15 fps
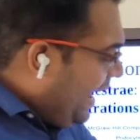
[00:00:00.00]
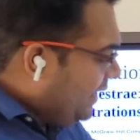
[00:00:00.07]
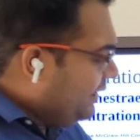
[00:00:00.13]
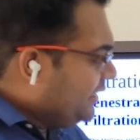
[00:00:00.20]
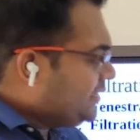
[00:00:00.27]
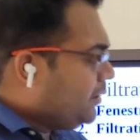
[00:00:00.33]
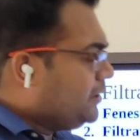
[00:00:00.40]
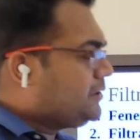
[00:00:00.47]

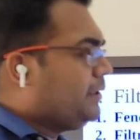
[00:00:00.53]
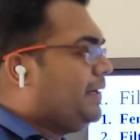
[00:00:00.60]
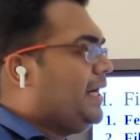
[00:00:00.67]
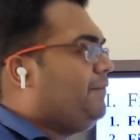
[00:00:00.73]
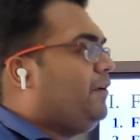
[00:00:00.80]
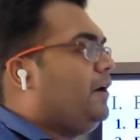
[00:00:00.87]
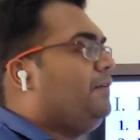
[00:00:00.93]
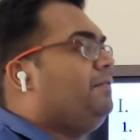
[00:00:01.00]
and it is also
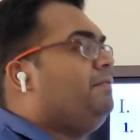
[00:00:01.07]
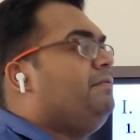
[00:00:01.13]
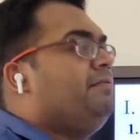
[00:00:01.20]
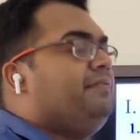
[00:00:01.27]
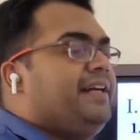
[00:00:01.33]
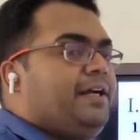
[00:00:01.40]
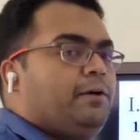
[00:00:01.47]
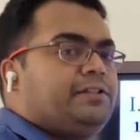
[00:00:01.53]
made up of
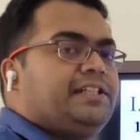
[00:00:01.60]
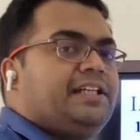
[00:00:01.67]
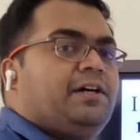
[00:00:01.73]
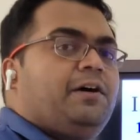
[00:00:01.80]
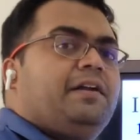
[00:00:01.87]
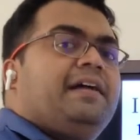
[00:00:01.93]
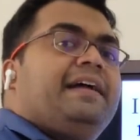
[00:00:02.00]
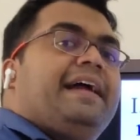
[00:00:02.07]

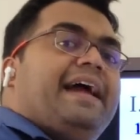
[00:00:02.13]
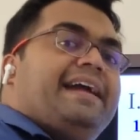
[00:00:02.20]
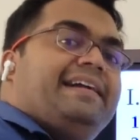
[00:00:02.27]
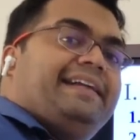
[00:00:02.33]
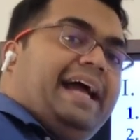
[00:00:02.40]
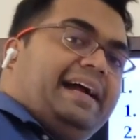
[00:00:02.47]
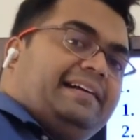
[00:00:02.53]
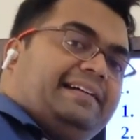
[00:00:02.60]
lidogen or
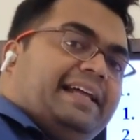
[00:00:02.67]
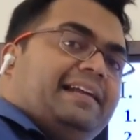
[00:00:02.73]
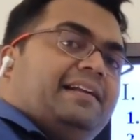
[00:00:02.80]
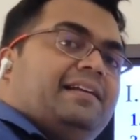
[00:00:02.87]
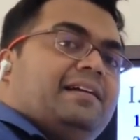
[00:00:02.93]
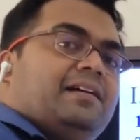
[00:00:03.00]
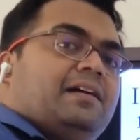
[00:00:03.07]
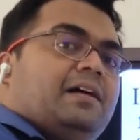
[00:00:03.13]

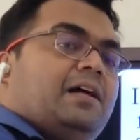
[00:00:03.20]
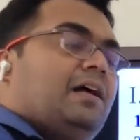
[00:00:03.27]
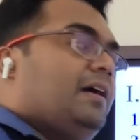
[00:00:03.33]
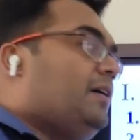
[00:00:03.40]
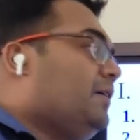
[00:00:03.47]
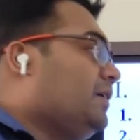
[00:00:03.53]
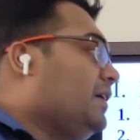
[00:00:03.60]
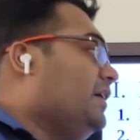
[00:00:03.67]
intactin.
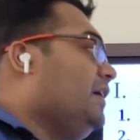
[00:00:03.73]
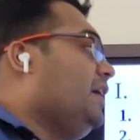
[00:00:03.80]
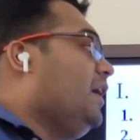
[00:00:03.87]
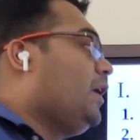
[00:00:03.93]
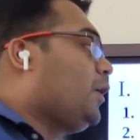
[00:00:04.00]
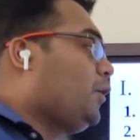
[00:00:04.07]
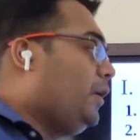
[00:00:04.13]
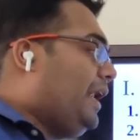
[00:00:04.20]

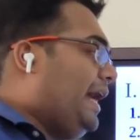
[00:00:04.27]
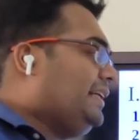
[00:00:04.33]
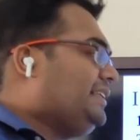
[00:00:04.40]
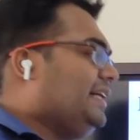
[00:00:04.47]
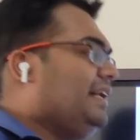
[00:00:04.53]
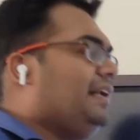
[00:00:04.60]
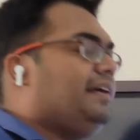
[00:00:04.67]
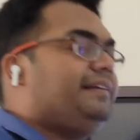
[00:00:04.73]

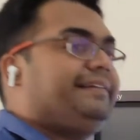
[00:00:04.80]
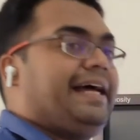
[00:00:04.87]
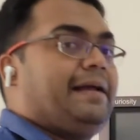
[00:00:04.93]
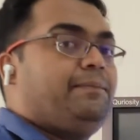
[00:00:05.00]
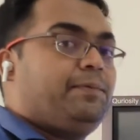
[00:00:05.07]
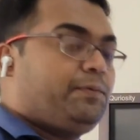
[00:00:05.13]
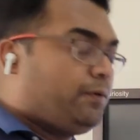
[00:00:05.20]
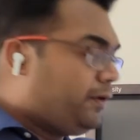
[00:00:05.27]
Collagen
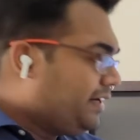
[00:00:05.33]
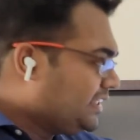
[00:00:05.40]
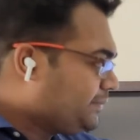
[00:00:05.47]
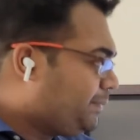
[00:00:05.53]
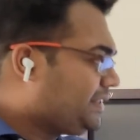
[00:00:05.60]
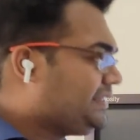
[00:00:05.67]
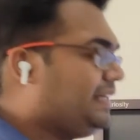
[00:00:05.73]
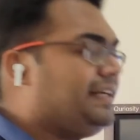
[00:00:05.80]
type 4 is
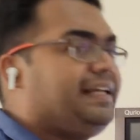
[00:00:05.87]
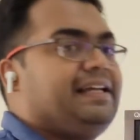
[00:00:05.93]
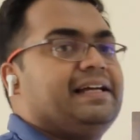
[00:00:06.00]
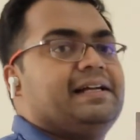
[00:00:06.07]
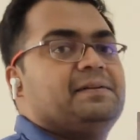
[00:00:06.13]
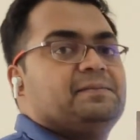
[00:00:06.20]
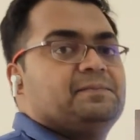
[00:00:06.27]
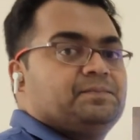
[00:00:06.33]
present
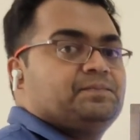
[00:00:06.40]
here.